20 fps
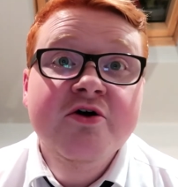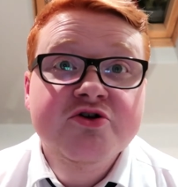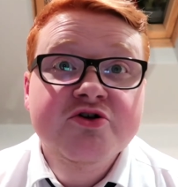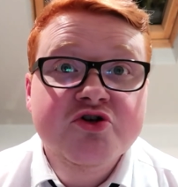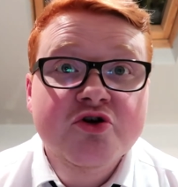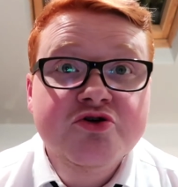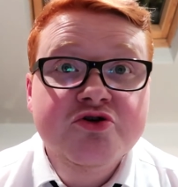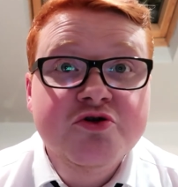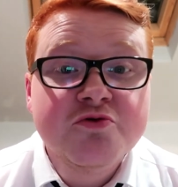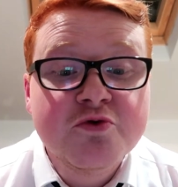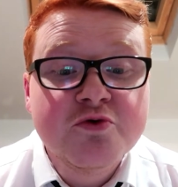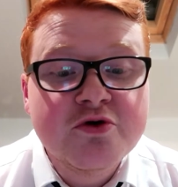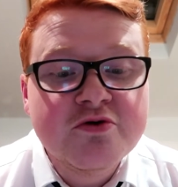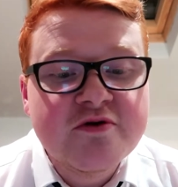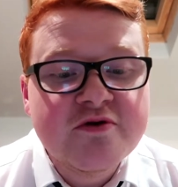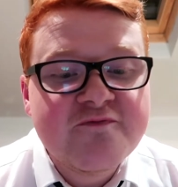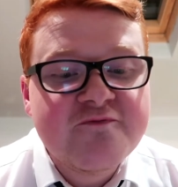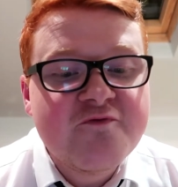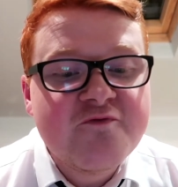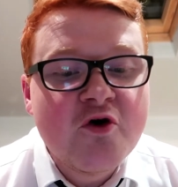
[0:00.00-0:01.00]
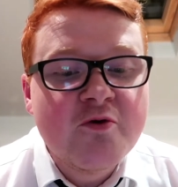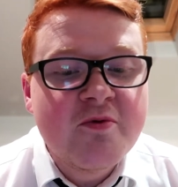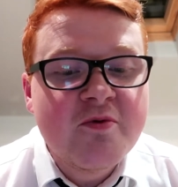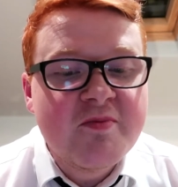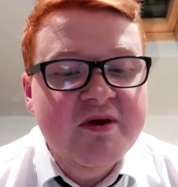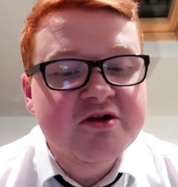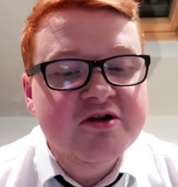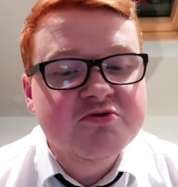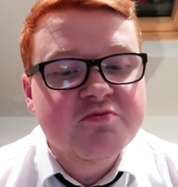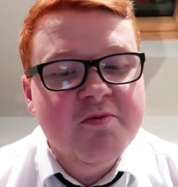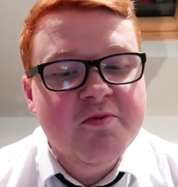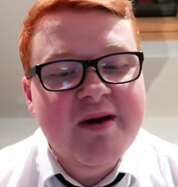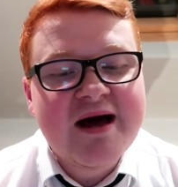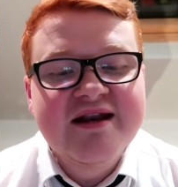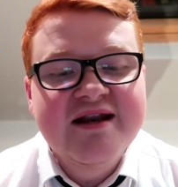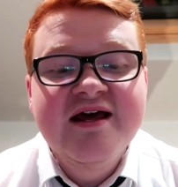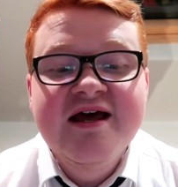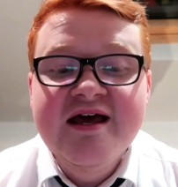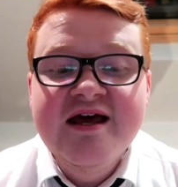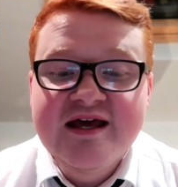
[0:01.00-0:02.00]
So Darun, the former Middlesbrough
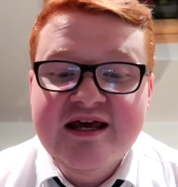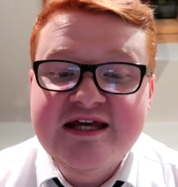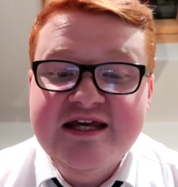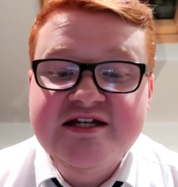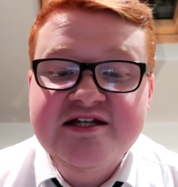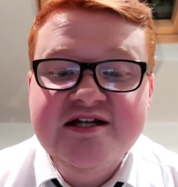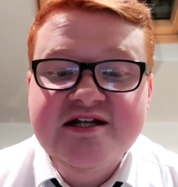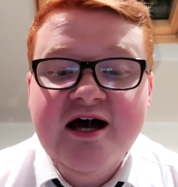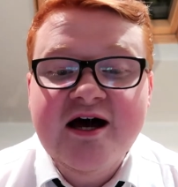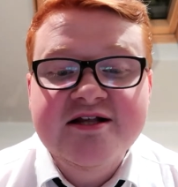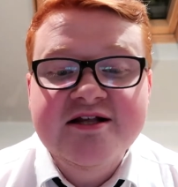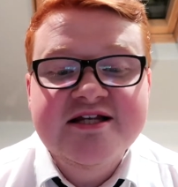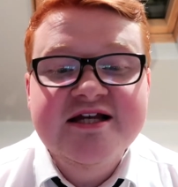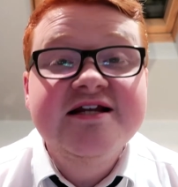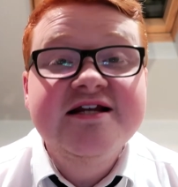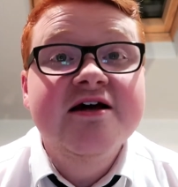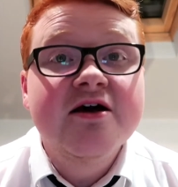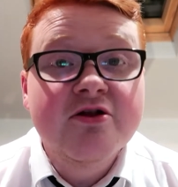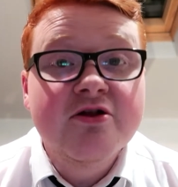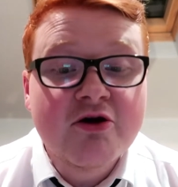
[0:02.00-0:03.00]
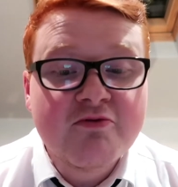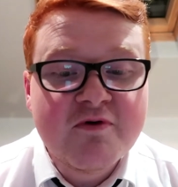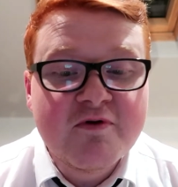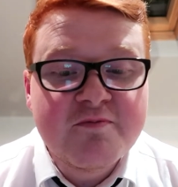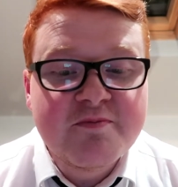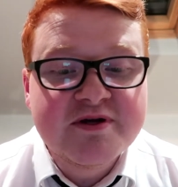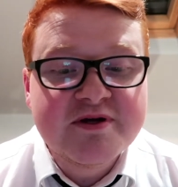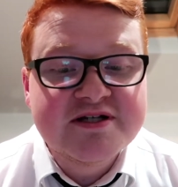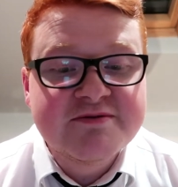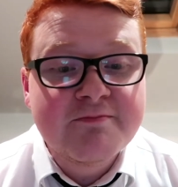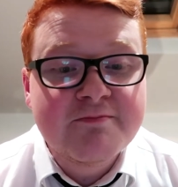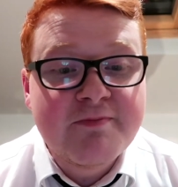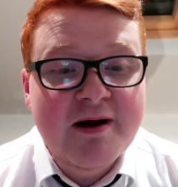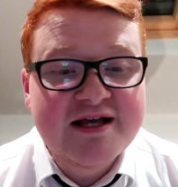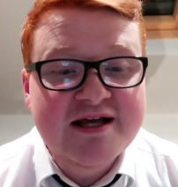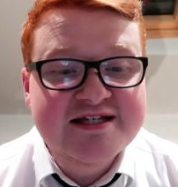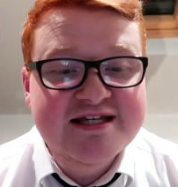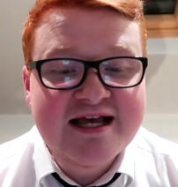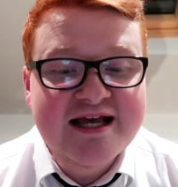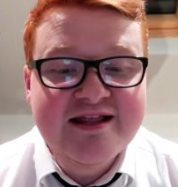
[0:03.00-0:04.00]
man, he started, along with
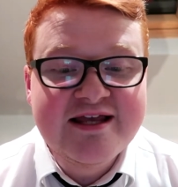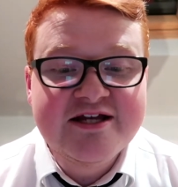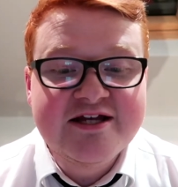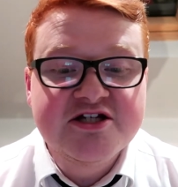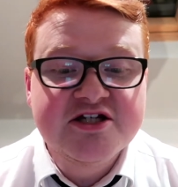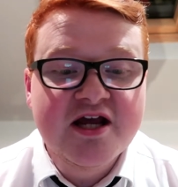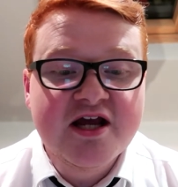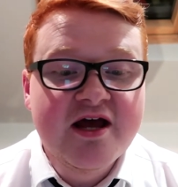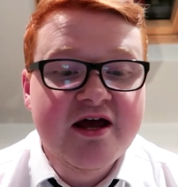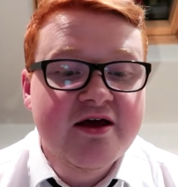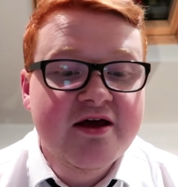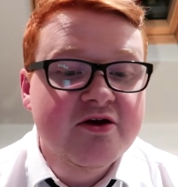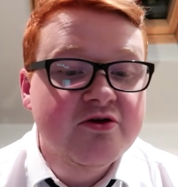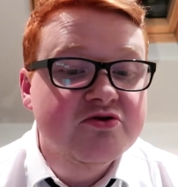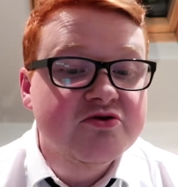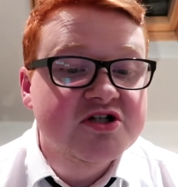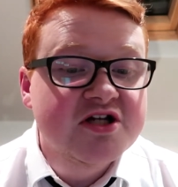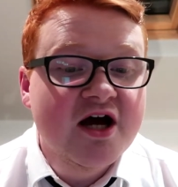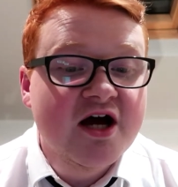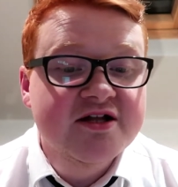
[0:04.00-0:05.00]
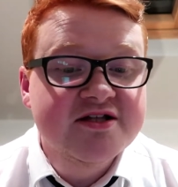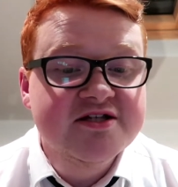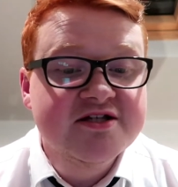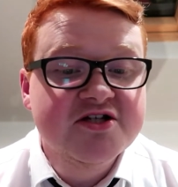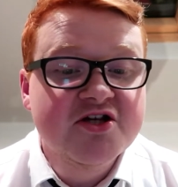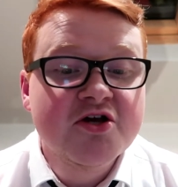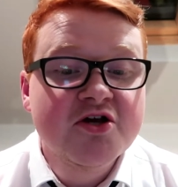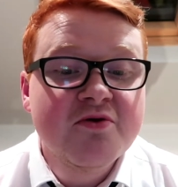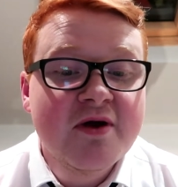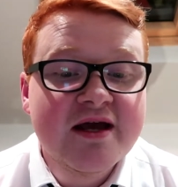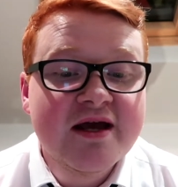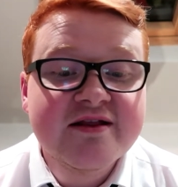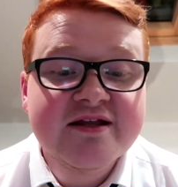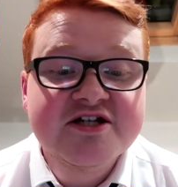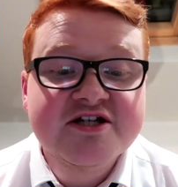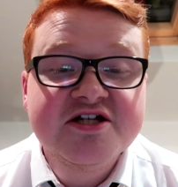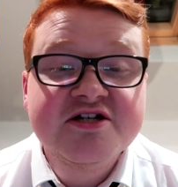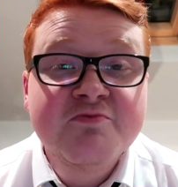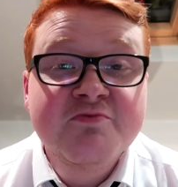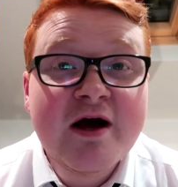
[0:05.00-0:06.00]
Pasalic, who started too.
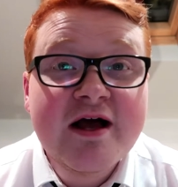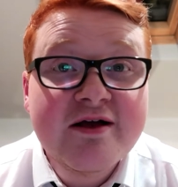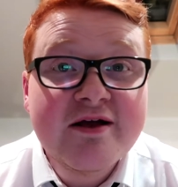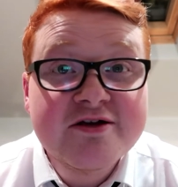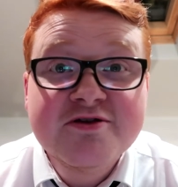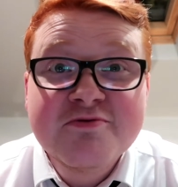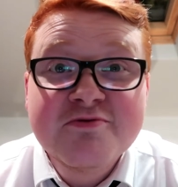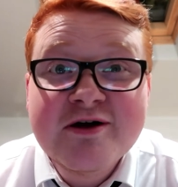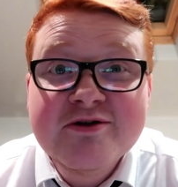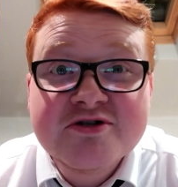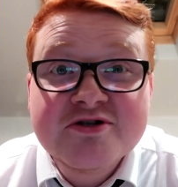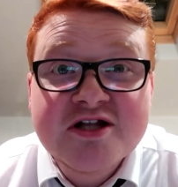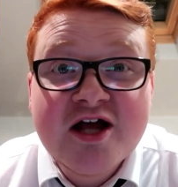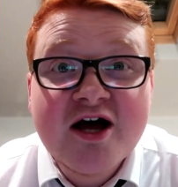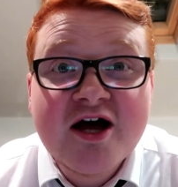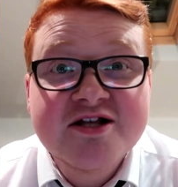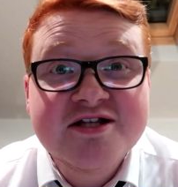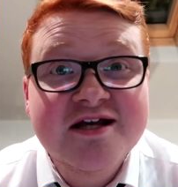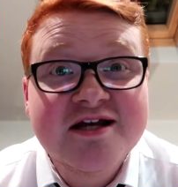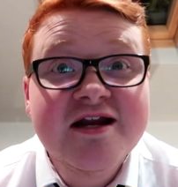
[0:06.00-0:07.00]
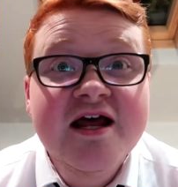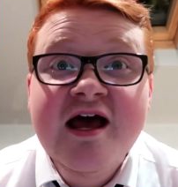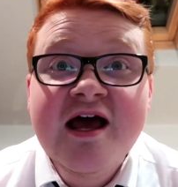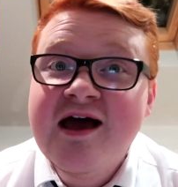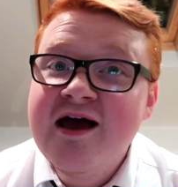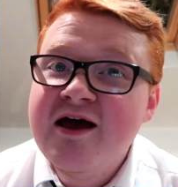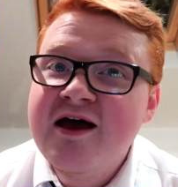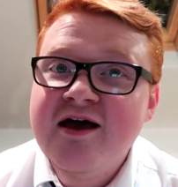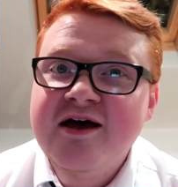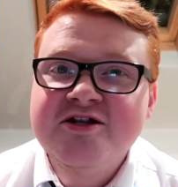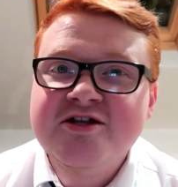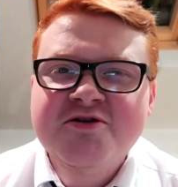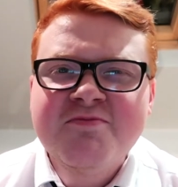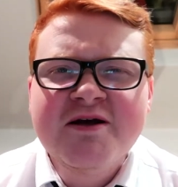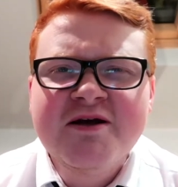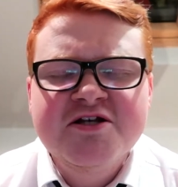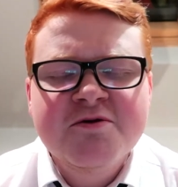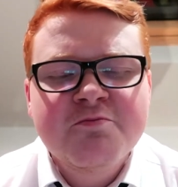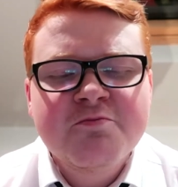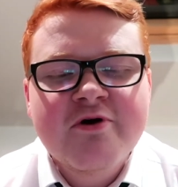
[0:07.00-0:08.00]
Ilic as well starting. And to
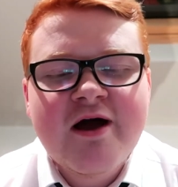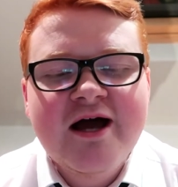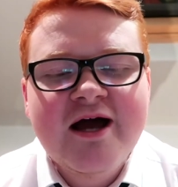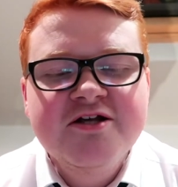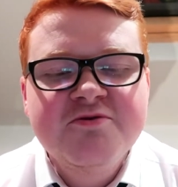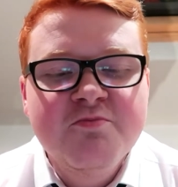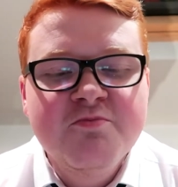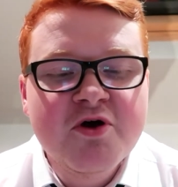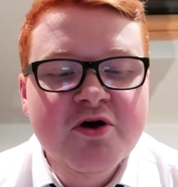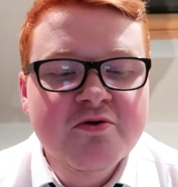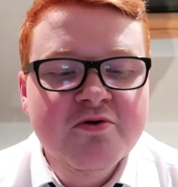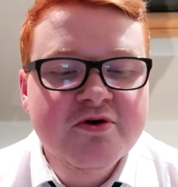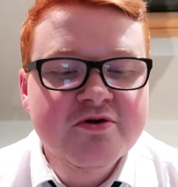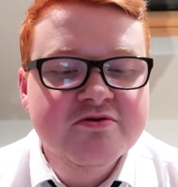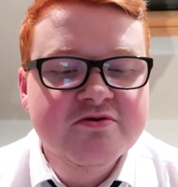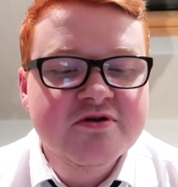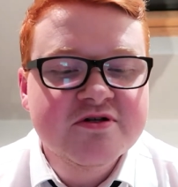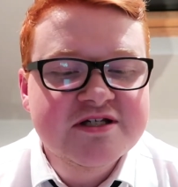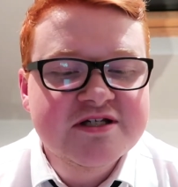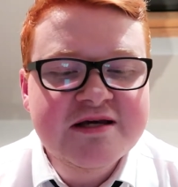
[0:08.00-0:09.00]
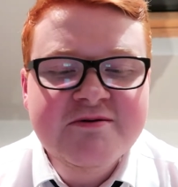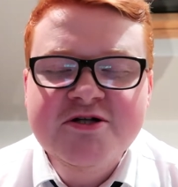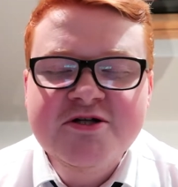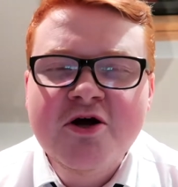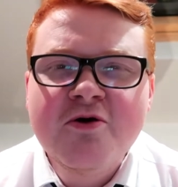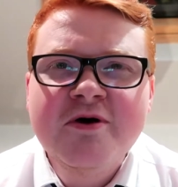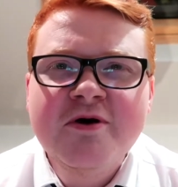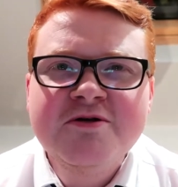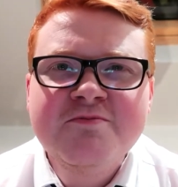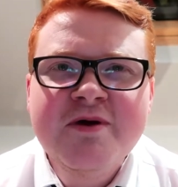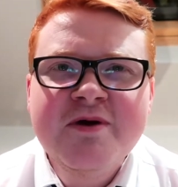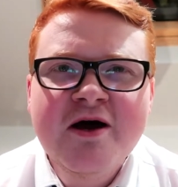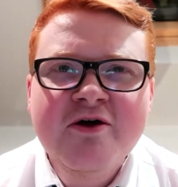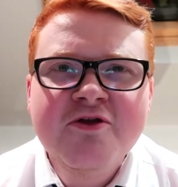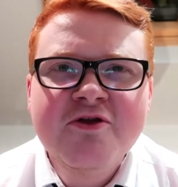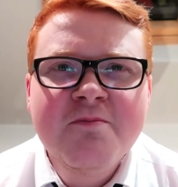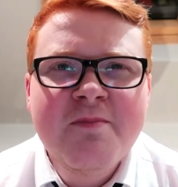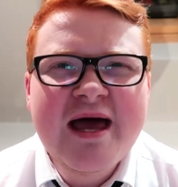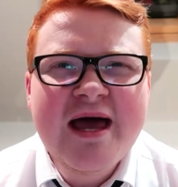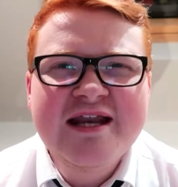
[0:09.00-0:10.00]
my surprise, Muriel seems to always be
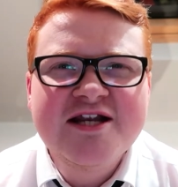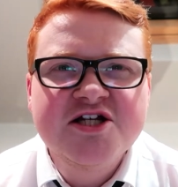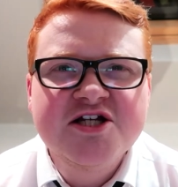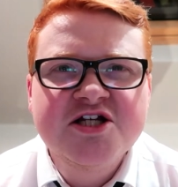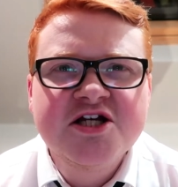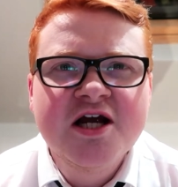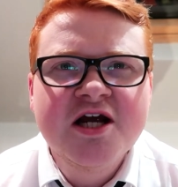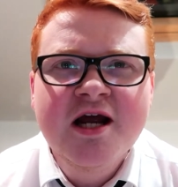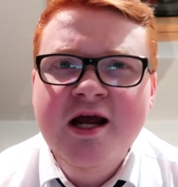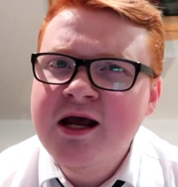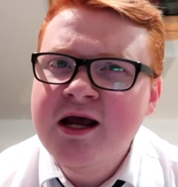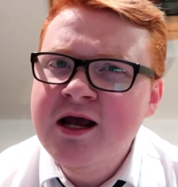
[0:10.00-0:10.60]
on the bench.